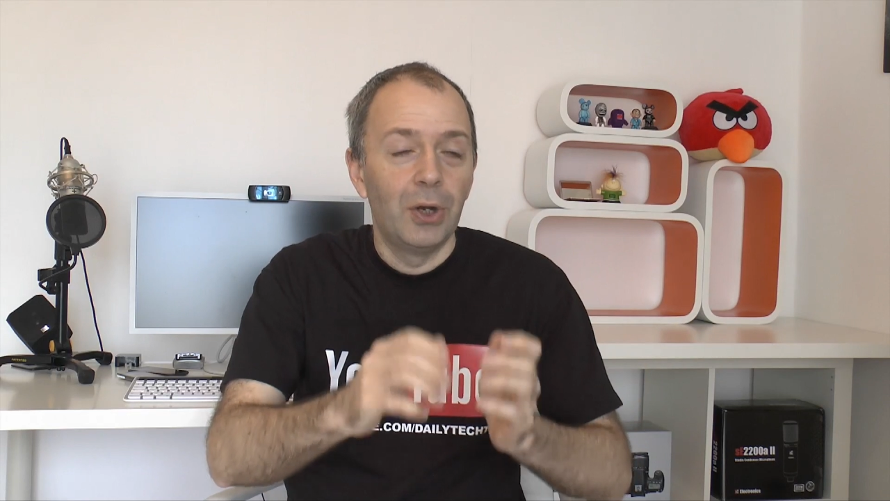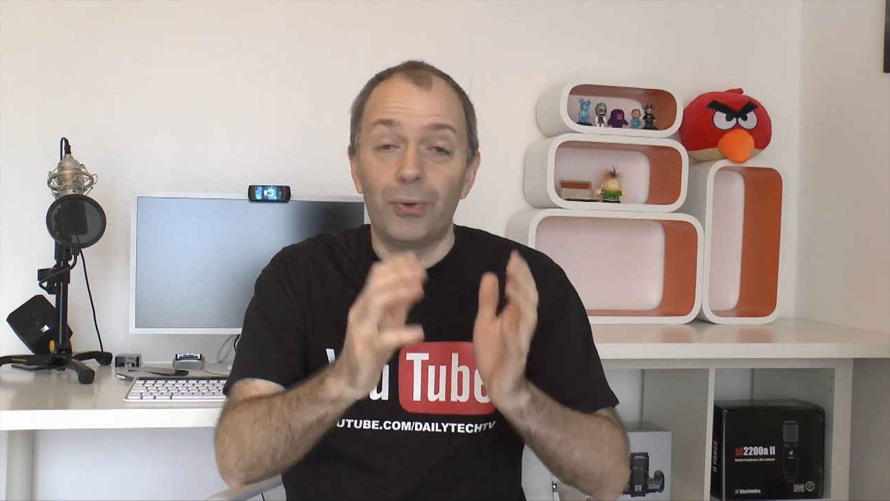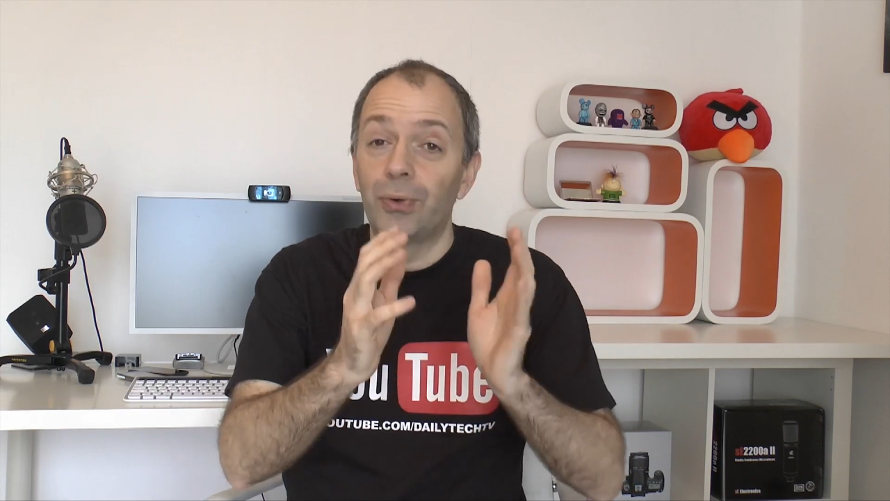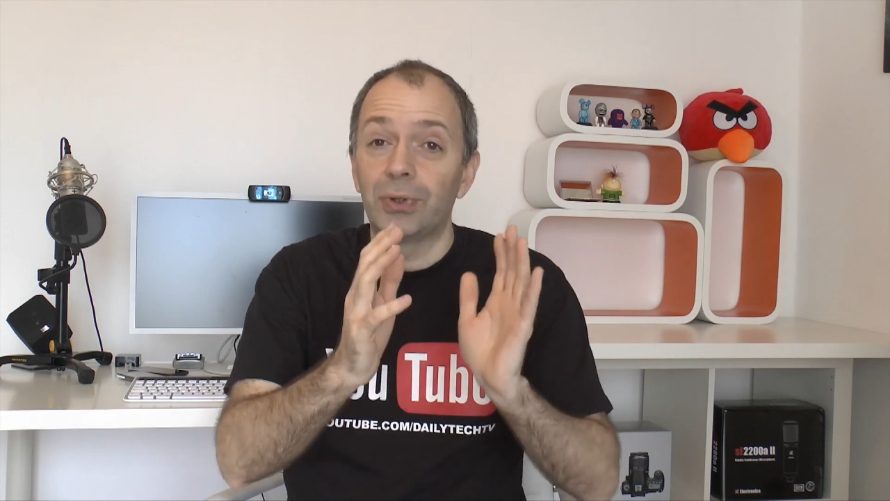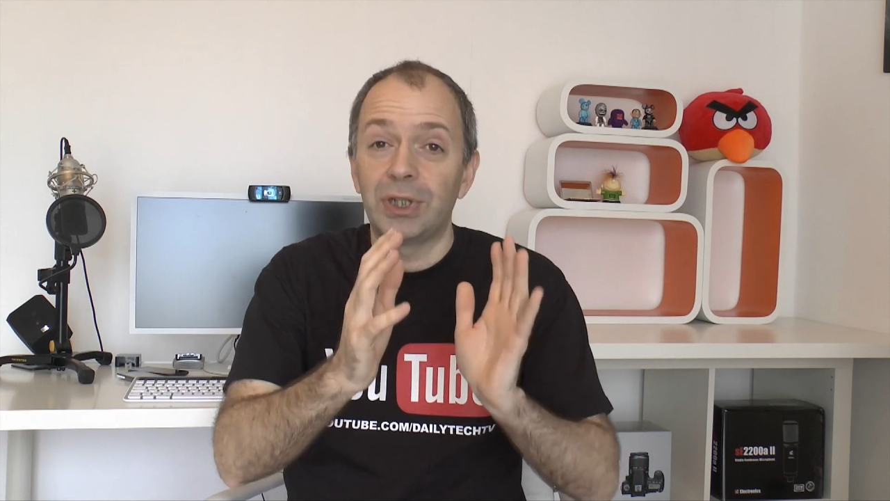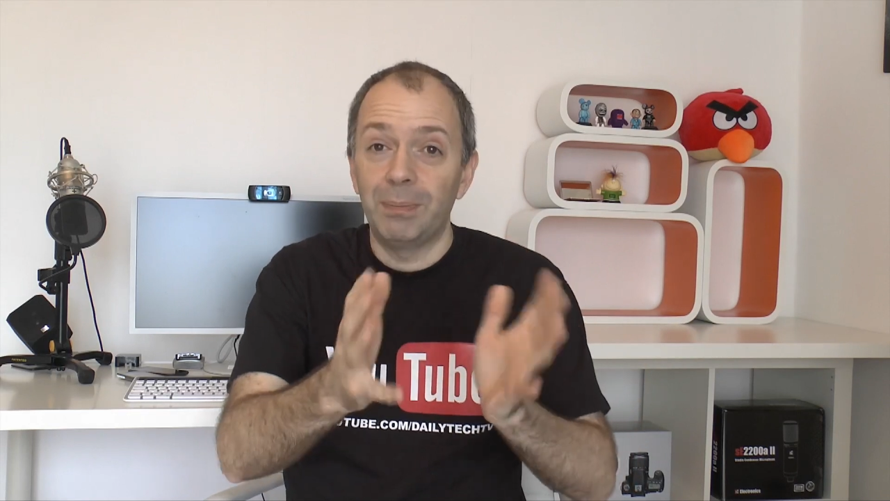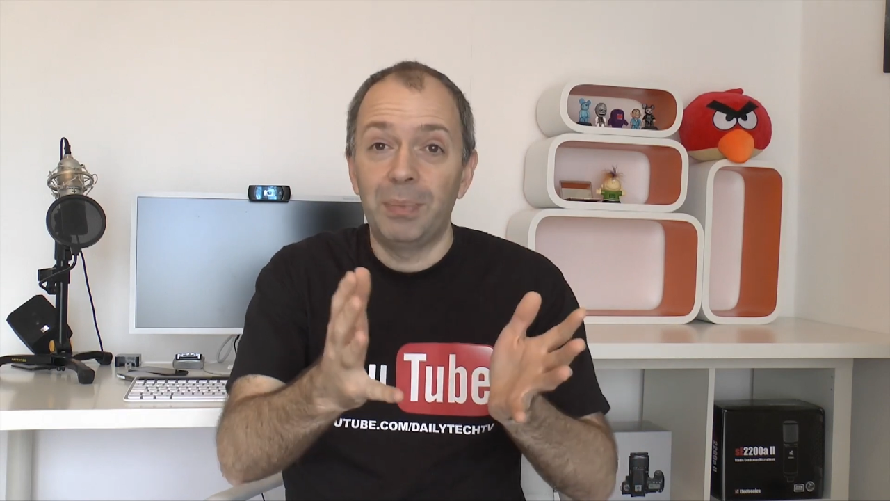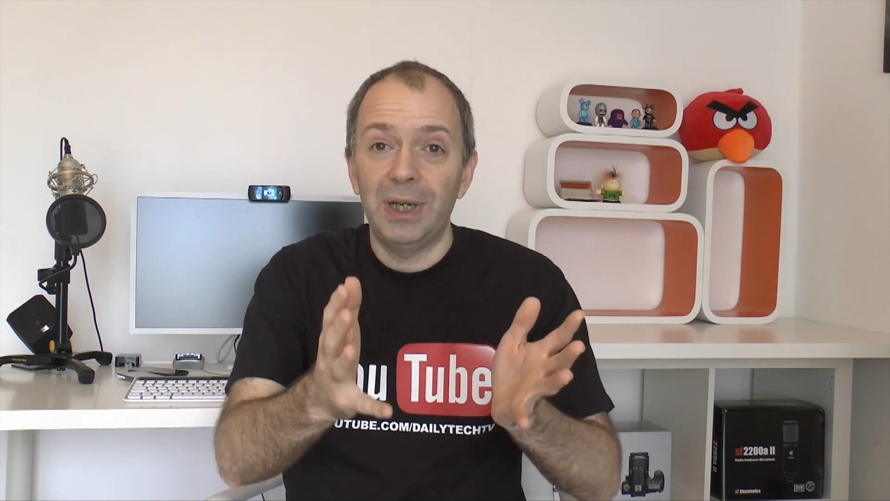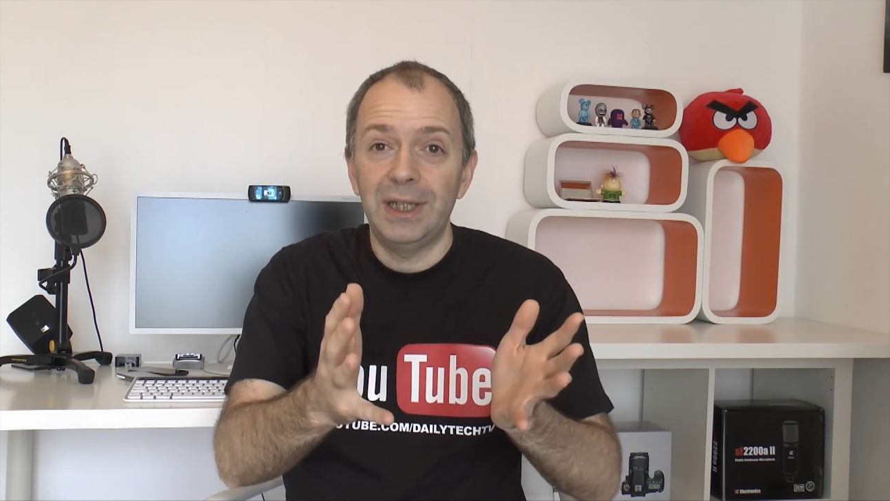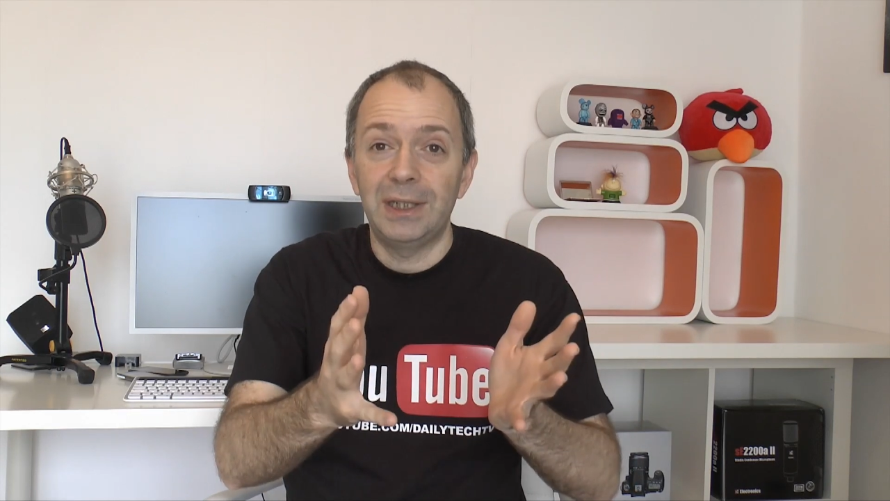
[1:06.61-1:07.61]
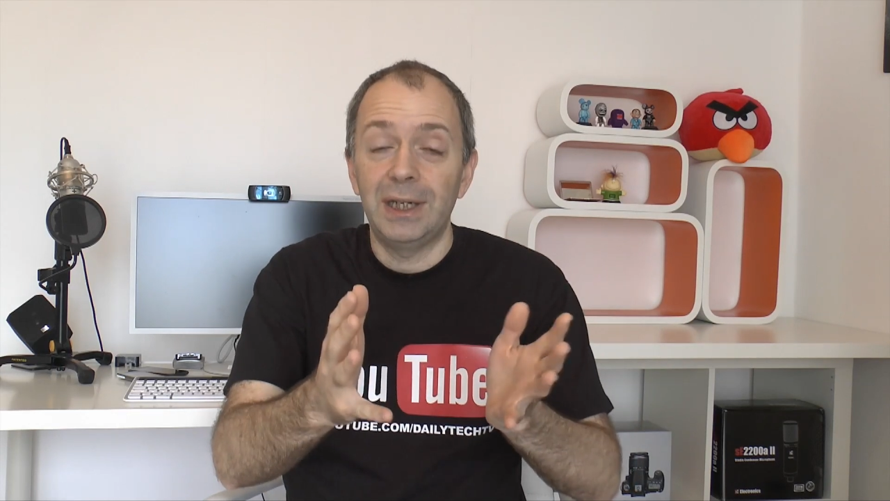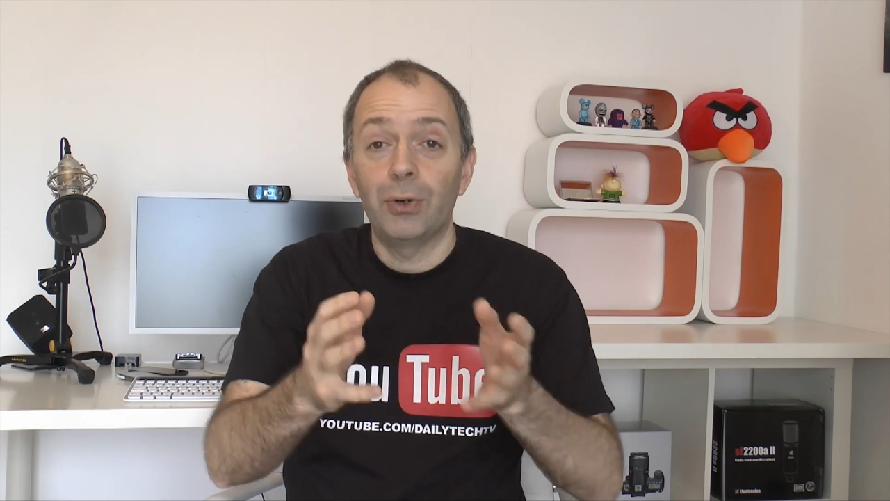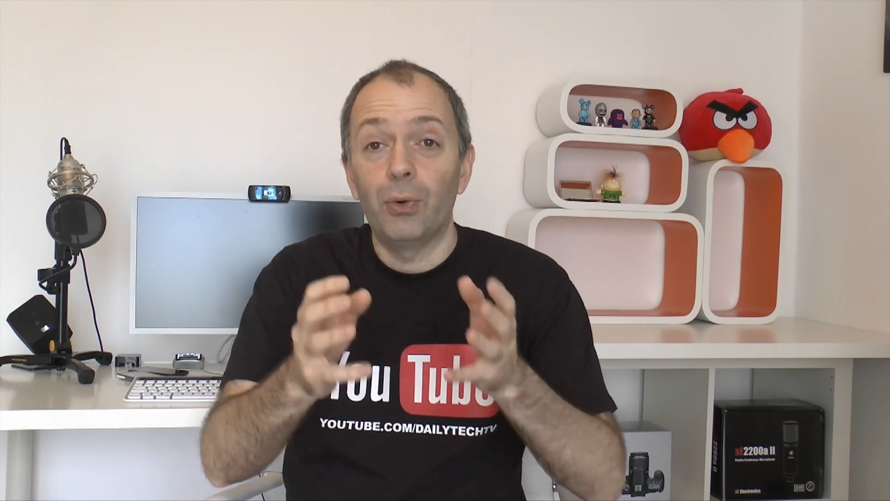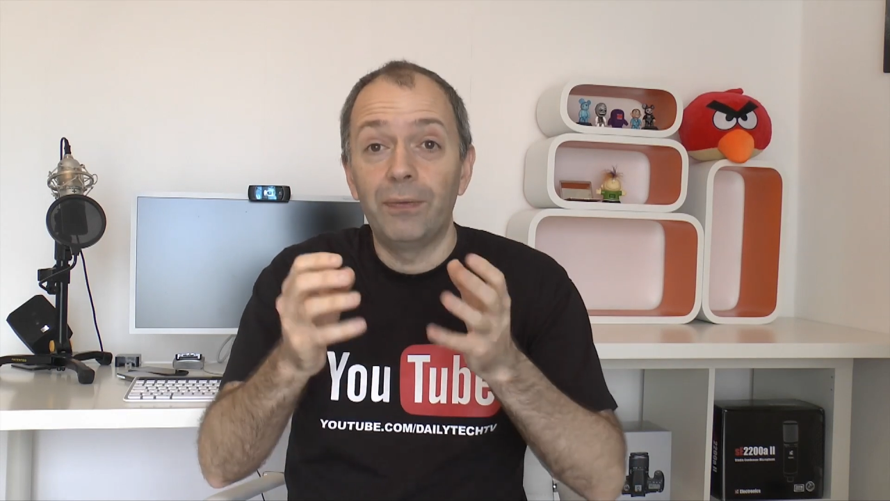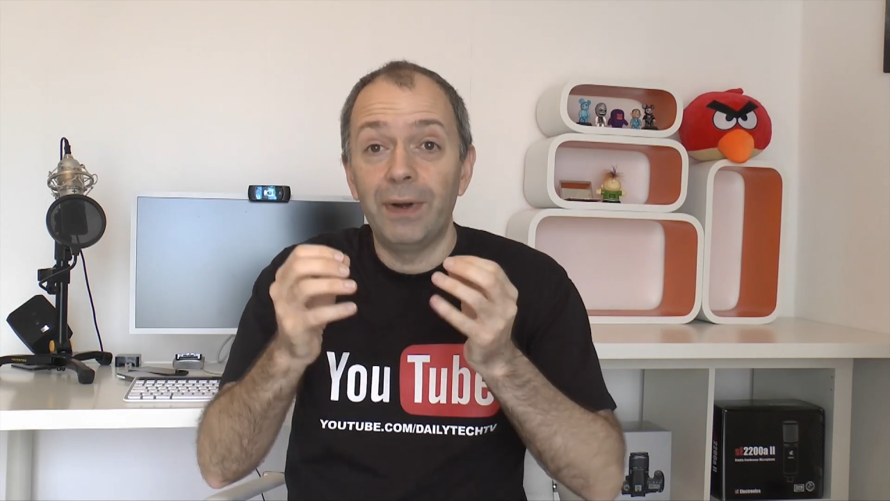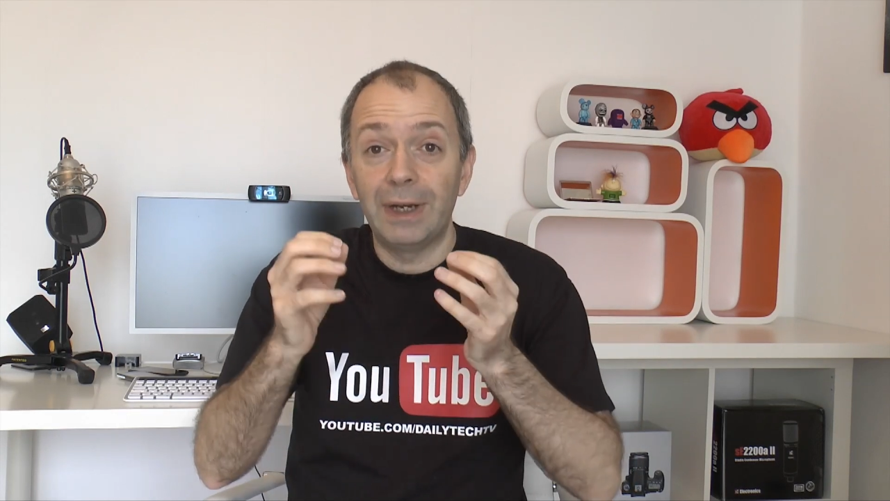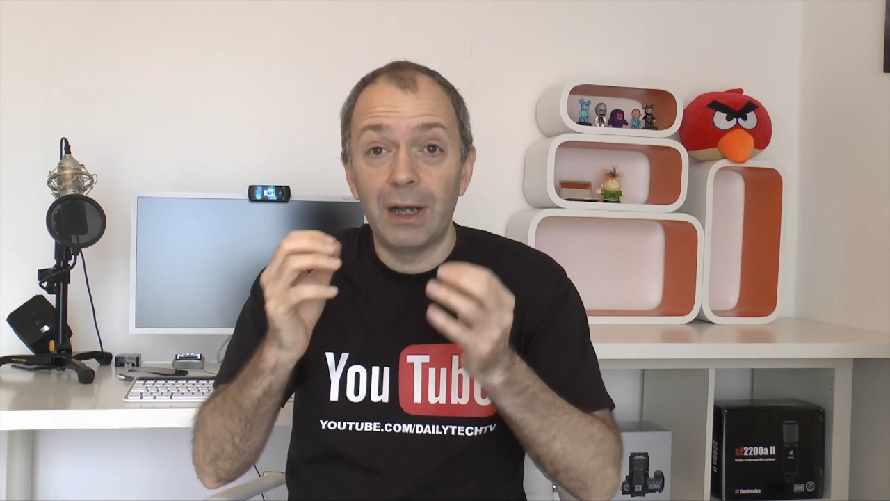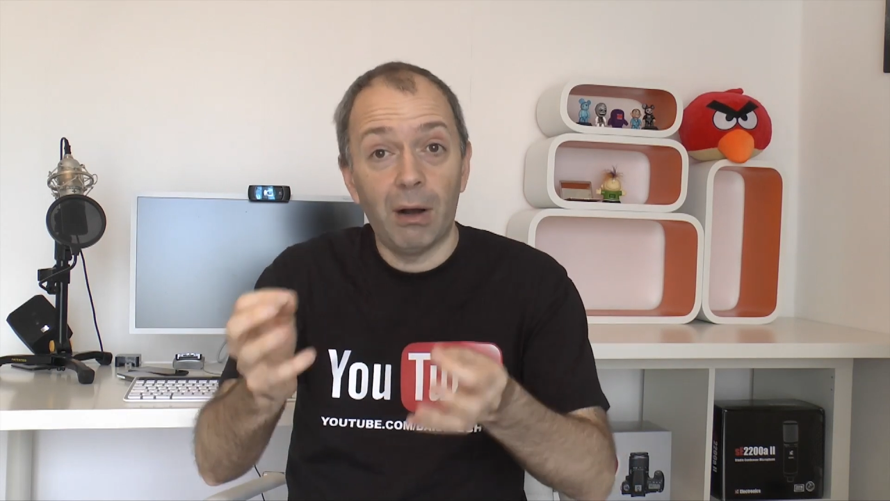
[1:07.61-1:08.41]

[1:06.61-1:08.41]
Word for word: or simplistic or very